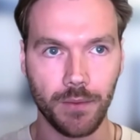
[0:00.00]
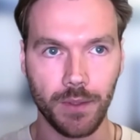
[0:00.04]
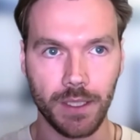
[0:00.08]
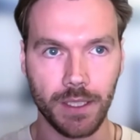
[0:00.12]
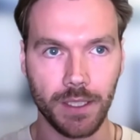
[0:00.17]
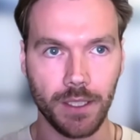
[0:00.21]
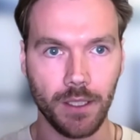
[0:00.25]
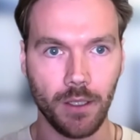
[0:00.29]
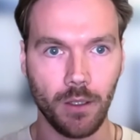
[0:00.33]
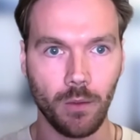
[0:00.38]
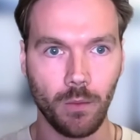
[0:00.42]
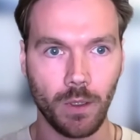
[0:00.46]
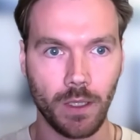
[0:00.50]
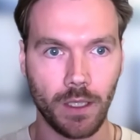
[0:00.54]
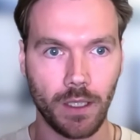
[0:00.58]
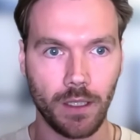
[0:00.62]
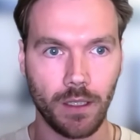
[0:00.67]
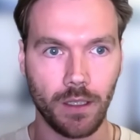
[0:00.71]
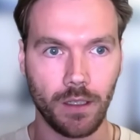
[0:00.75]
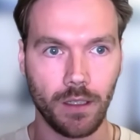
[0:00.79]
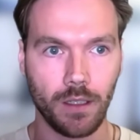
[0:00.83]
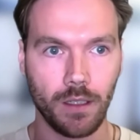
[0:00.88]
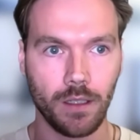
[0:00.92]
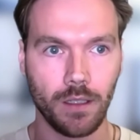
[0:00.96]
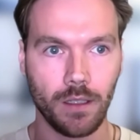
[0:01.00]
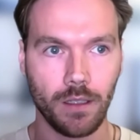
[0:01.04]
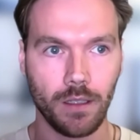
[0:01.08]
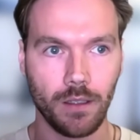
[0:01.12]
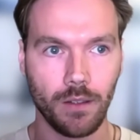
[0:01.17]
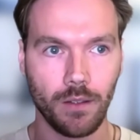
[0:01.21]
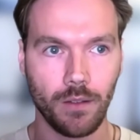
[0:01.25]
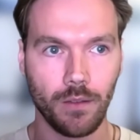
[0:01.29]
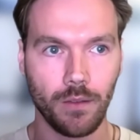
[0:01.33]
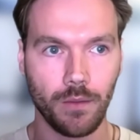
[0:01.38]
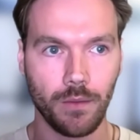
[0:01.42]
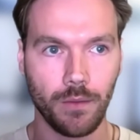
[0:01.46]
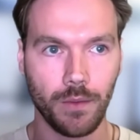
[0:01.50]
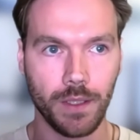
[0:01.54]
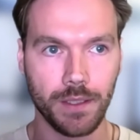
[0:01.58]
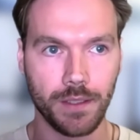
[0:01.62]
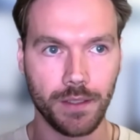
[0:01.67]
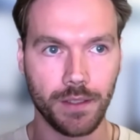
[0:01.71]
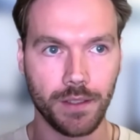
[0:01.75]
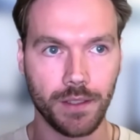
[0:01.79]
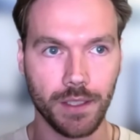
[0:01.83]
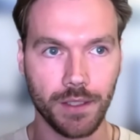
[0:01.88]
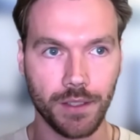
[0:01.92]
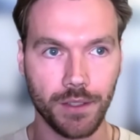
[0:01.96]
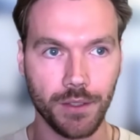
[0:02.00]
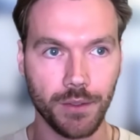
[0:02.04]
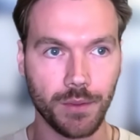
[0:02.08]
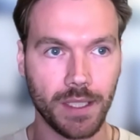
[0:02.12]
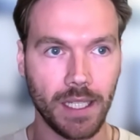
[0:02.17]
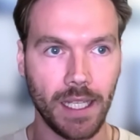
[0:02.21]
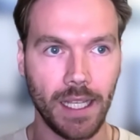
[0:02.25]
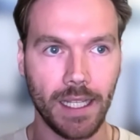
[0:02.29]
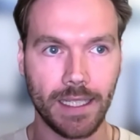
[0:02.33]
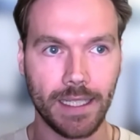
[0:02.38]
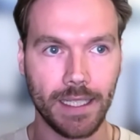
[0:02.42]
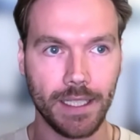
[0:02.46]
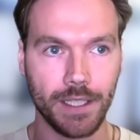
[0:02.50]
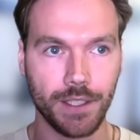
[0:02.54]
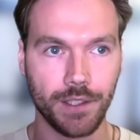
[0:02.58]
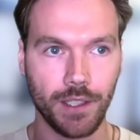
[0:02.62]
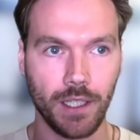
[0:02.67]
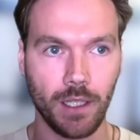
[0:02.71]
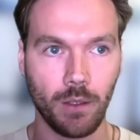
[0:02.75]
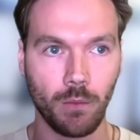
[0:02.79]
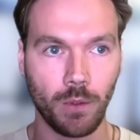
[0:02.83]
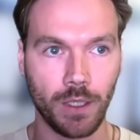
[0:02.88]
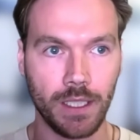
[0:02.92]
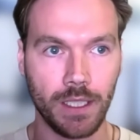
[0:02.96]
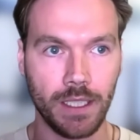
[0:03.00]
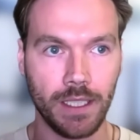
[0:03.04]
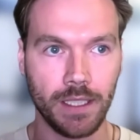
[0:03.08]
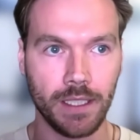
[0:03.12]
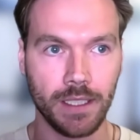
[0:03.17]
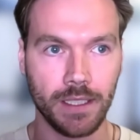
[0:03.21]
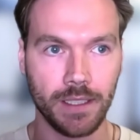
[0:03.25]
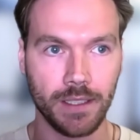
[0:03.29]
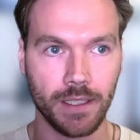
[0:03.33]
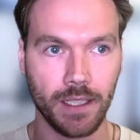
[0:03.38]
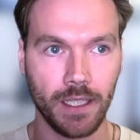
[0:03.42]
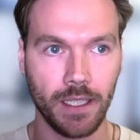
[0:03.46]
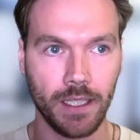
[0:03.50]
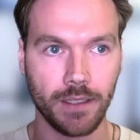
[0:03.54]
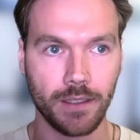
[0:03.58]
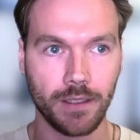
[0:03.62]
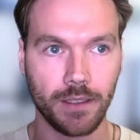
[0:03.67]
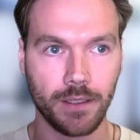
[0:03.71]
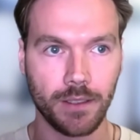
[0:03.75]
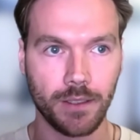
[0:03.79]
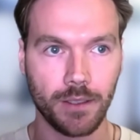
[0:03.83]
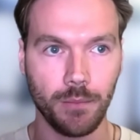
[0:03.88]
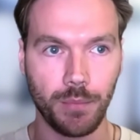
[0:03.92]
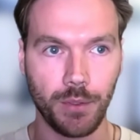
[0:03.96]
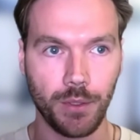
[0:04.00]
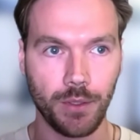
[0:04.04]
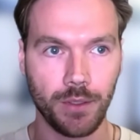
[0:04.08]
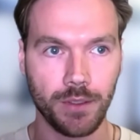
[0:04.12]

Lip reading: where this new tech age that we're in is that computers are going